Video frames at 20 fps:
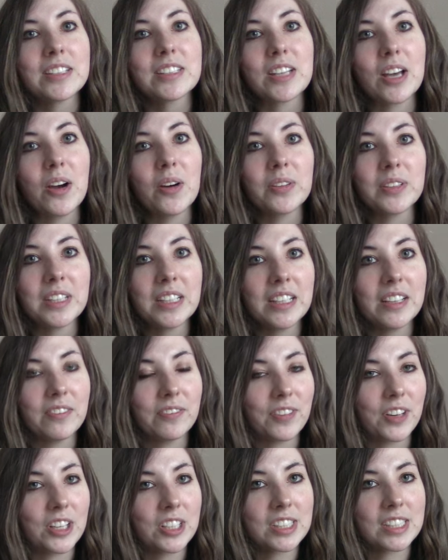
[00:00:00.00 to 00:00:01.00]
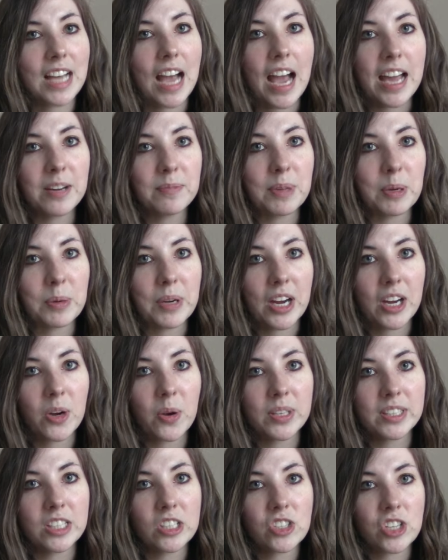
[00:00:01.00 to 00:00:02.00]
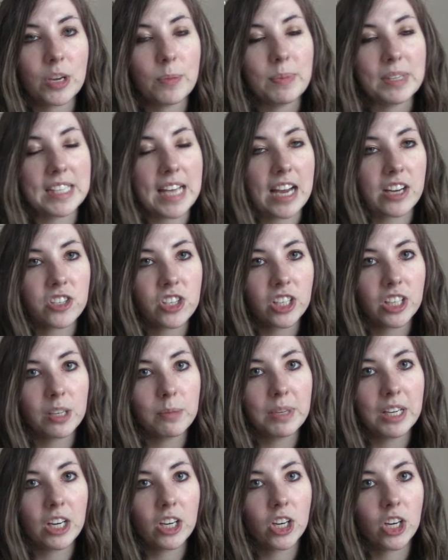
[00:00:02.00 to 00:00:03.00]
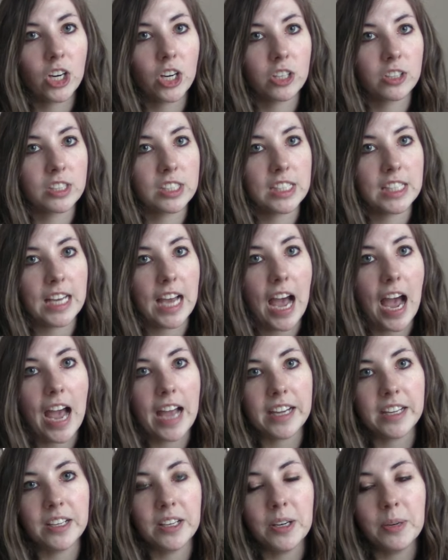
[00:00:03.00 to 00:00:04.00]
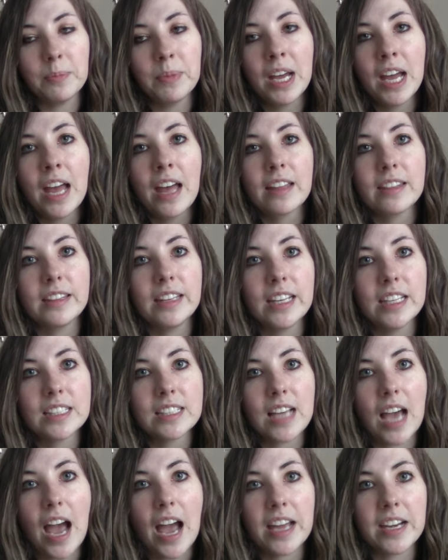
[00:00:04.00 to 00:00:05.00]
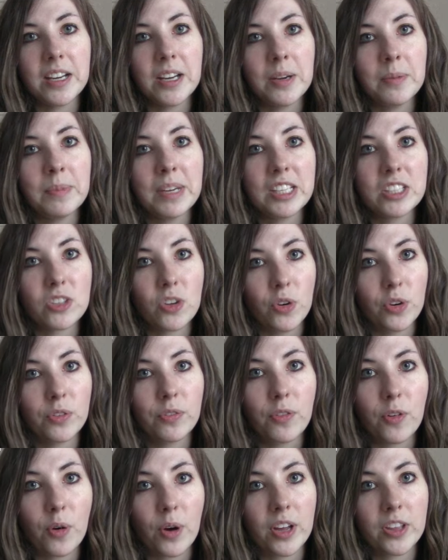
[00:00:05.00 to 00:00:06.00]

So the first item that we are going to ship is actually gonna be our curtsy item. This item sold for